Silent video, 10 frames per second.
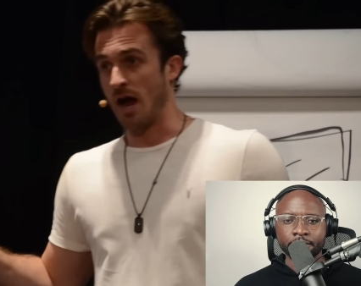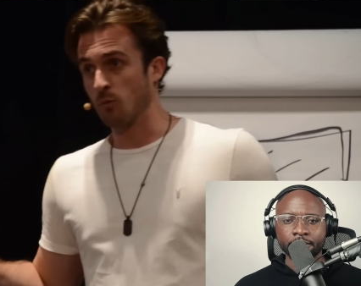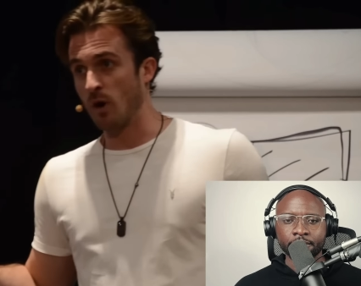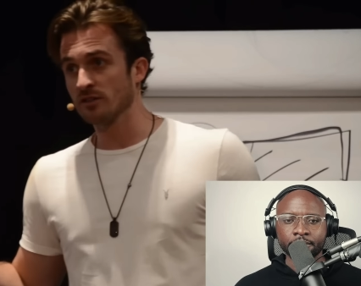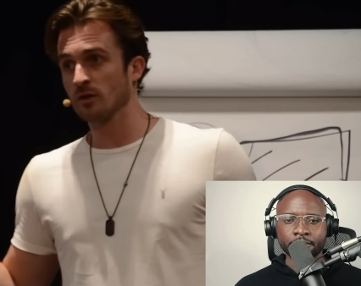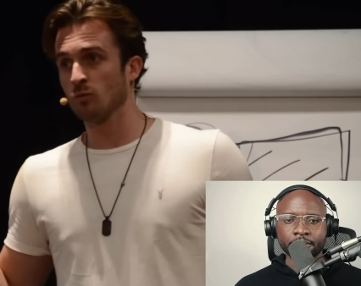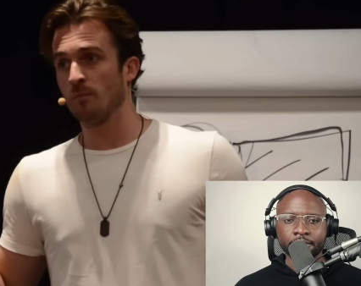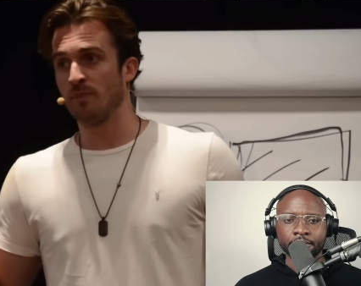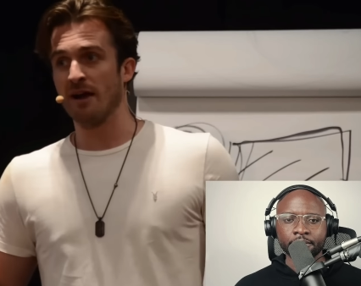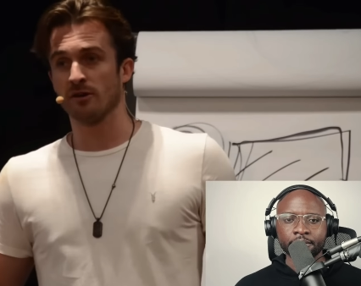Speaker 1: i wonder
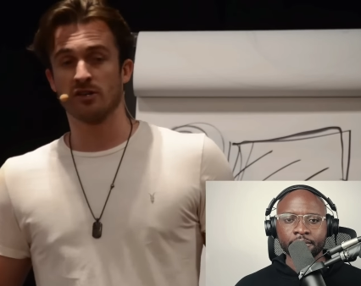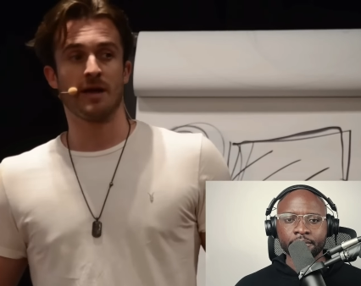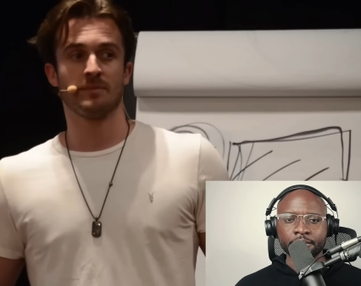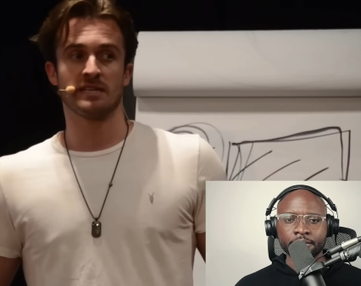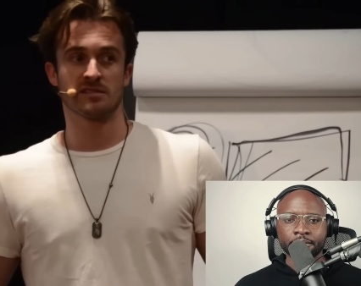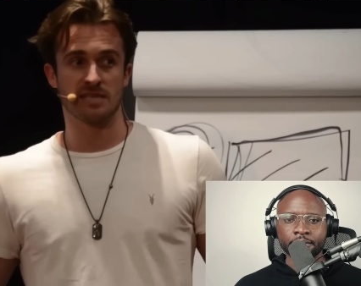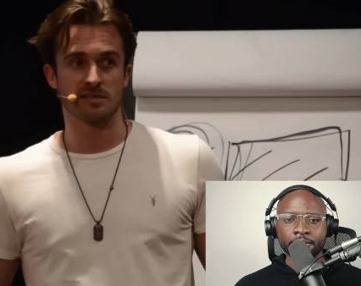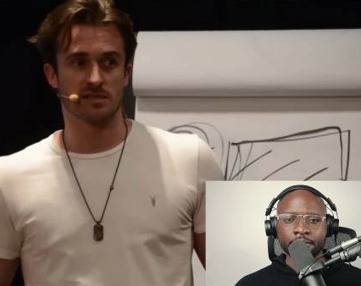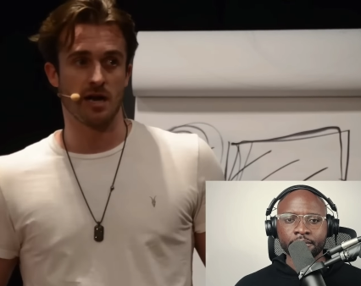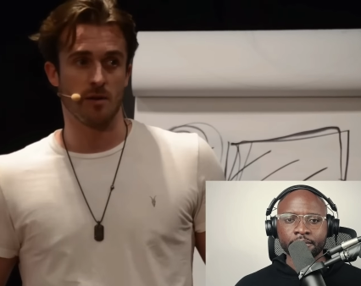what paradigm that
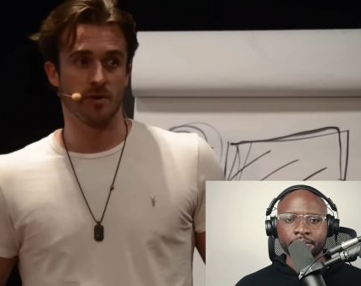sets